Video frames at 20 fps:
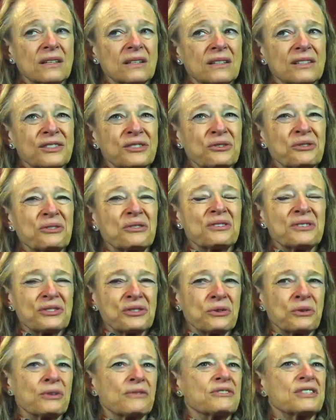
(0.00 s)

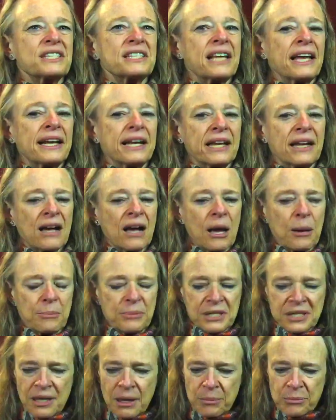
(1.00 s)
sort of setting
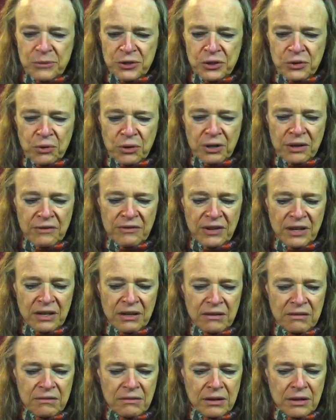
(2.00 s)
up some sort of a